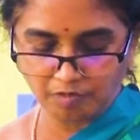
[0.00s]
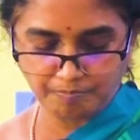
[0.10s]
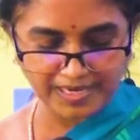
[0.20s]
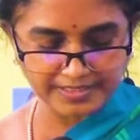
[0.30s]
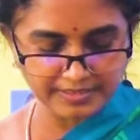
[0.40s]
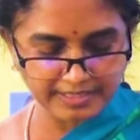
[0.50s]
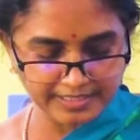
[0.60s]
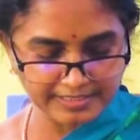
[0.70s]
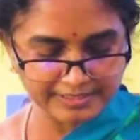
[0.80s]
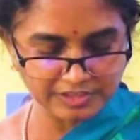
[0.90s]
of Pattern
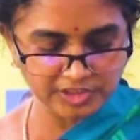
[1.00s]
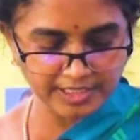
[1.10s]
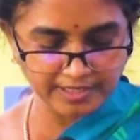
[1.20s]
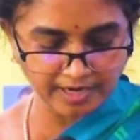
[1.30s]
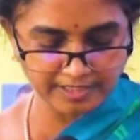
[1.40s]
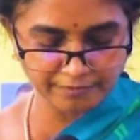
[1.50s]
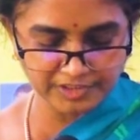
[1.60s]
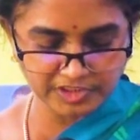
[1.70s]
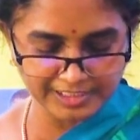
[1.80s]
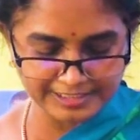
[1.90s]
Recognition and
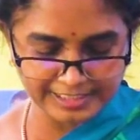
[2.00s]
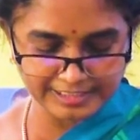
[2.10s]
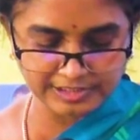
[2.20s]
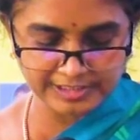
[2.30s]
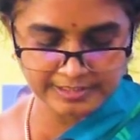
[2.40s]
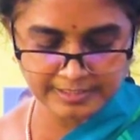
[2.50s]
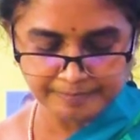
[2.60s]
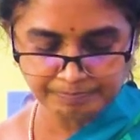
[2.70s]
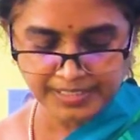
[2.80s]
Artificial Intelligence,